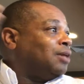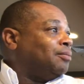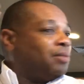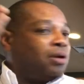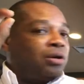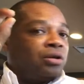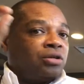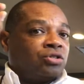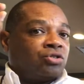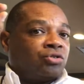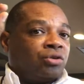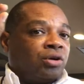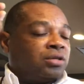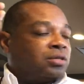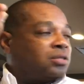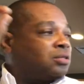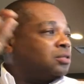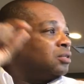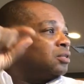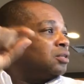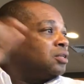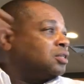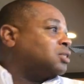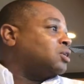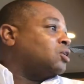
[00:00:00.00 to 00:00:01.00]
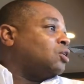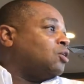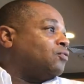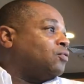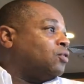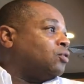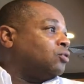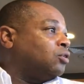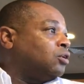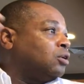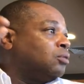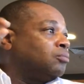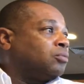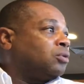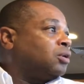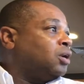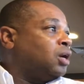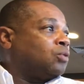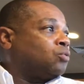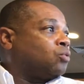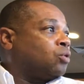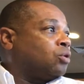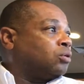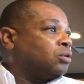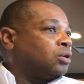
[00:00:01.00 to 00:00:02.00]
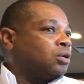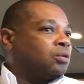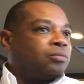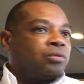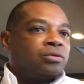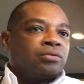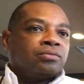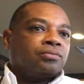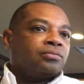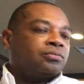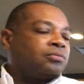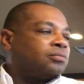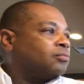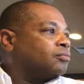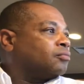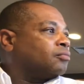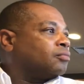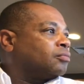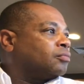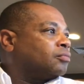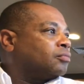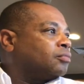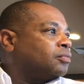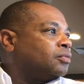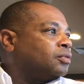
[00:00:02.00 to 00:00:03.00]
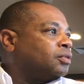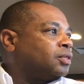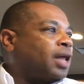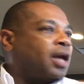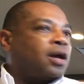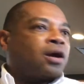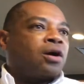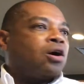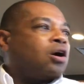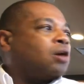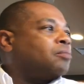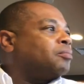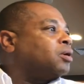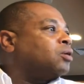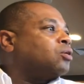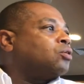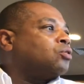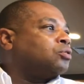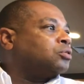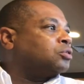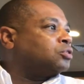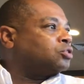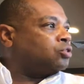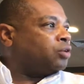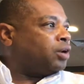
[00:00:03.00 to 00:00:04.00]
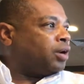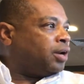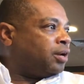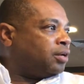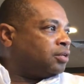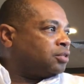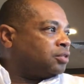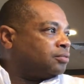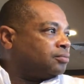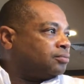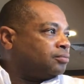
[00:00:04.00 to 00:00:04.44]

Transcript: email address, cell phone number, and work number that car may go in the trash.